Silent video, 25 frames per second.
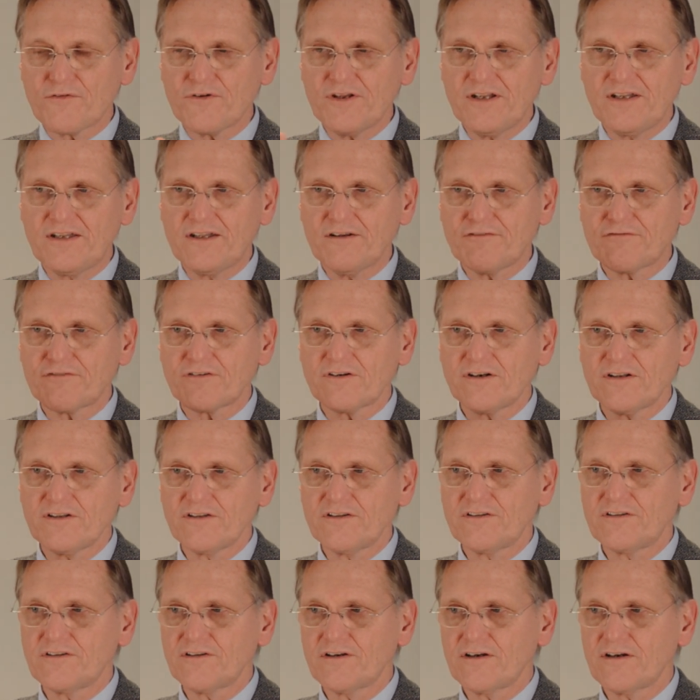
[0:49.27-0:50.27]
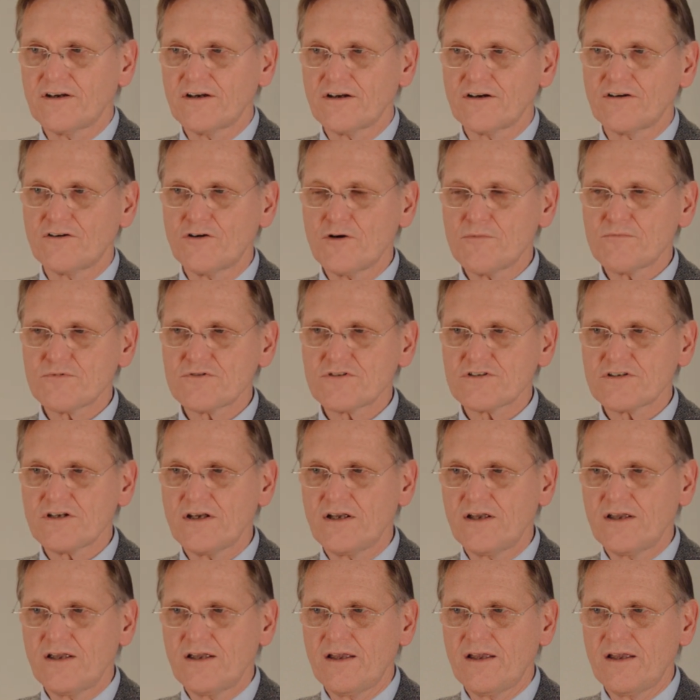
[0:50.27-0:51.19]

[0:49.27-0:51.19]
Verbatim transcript: three different uh, groups